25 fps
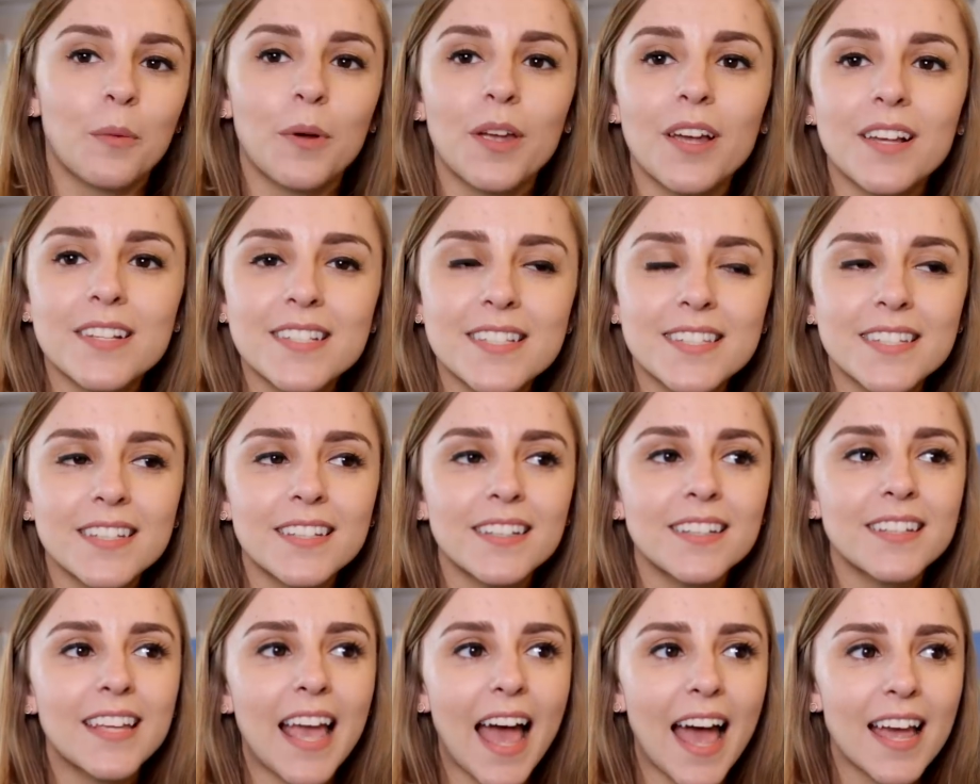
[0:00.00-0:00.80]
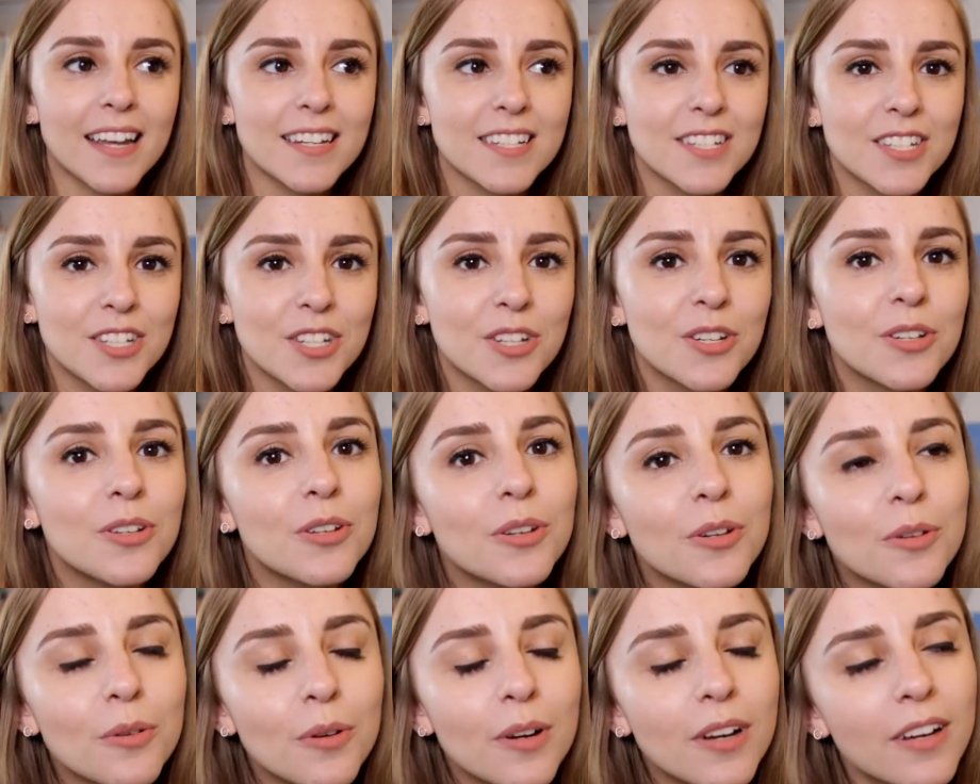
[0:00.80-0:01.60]
We are still yet
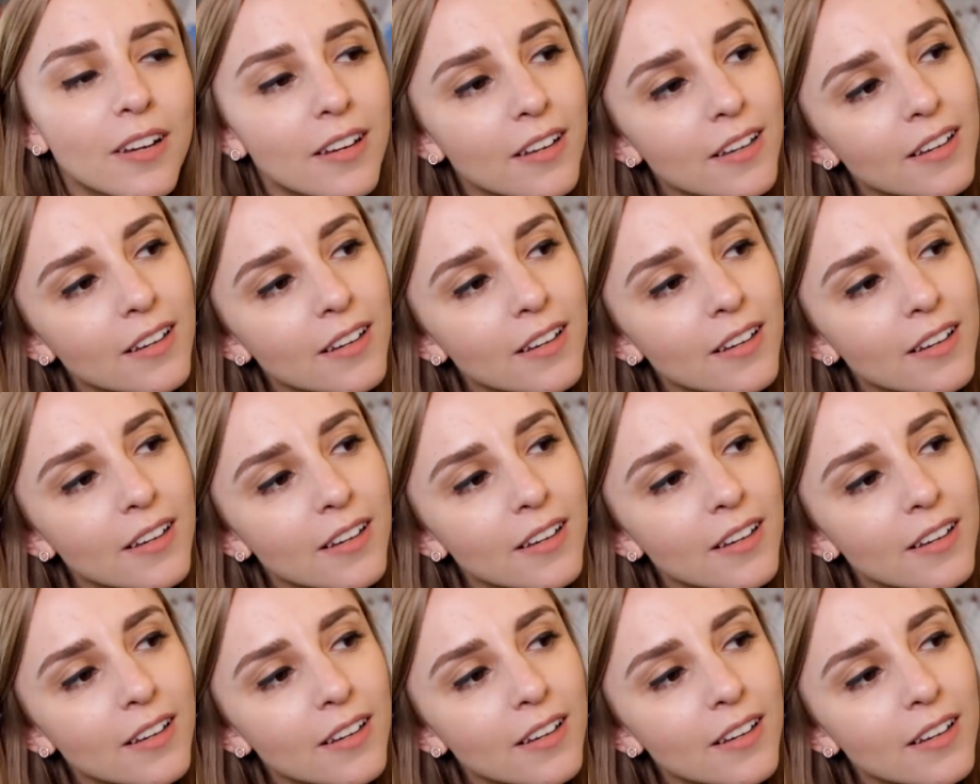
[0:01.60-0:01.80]
to